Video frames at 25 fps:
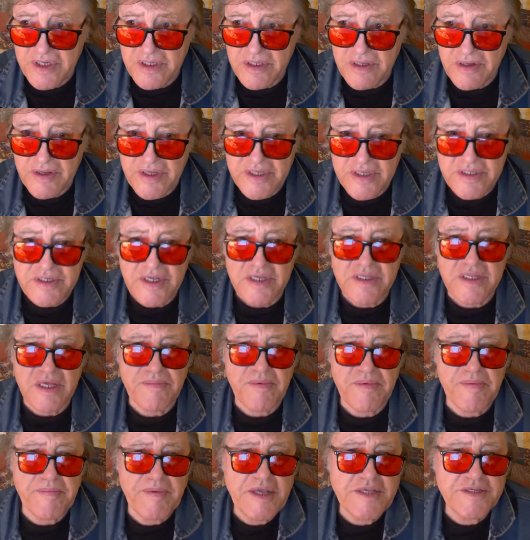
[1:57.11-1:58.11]
and things like
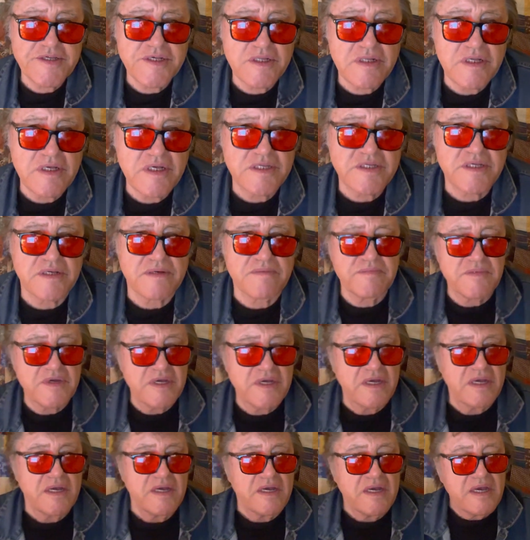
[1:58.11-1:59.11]
that. But basically it's
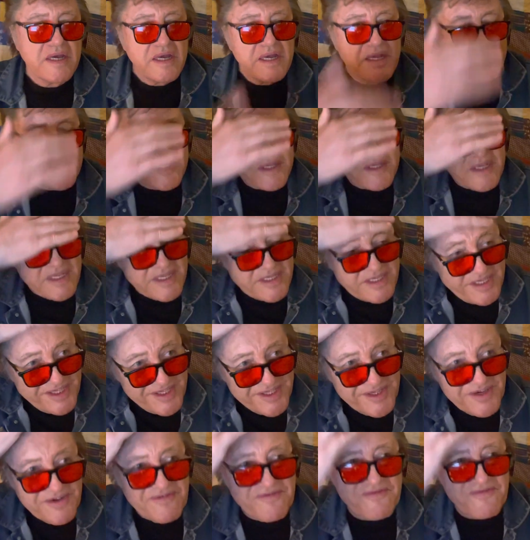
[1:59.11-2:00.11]

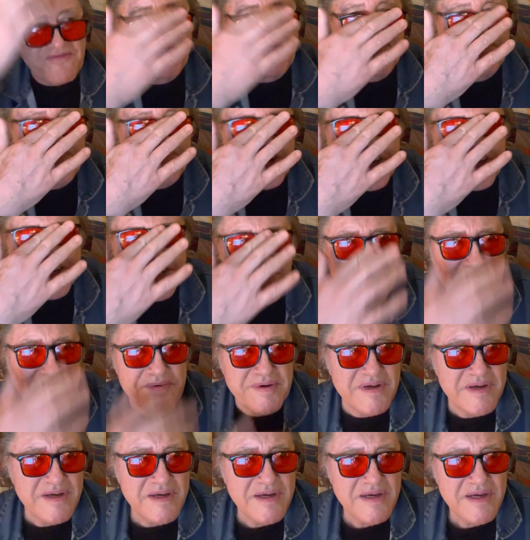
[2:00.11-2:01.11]
just so fucked up.
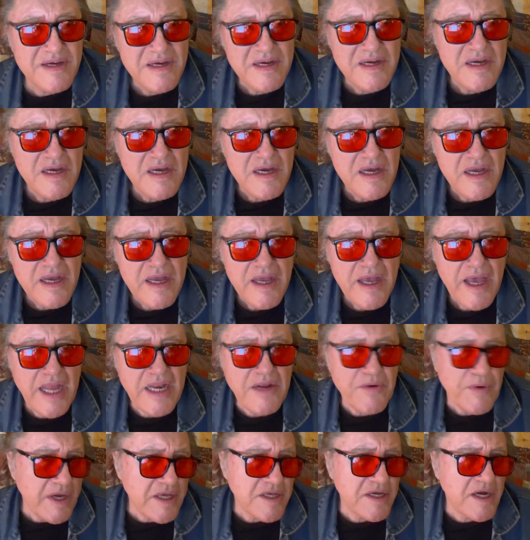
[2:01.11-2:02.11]

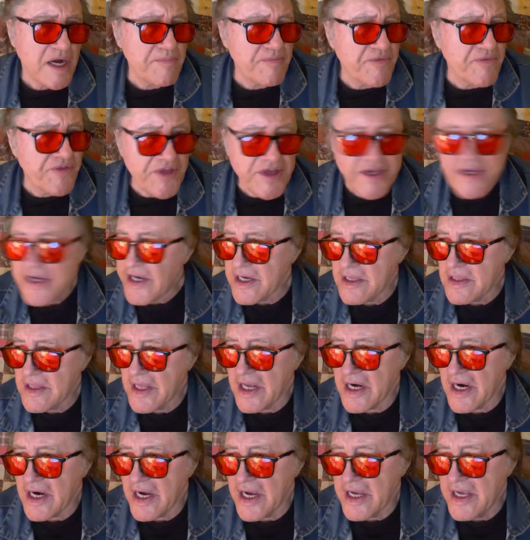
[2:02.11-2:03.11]
Anyway, I'm thinking
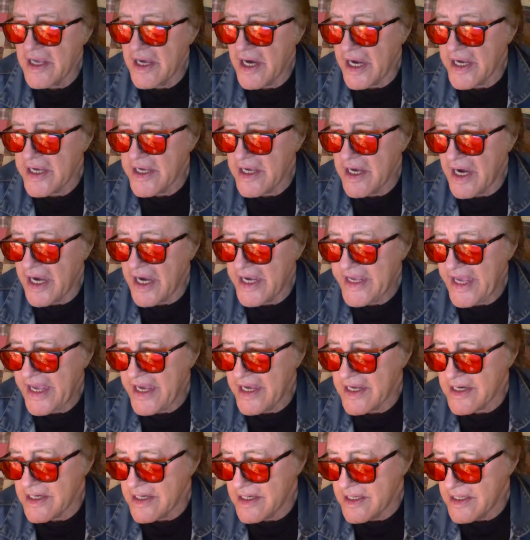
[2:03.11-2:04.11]
that I can't,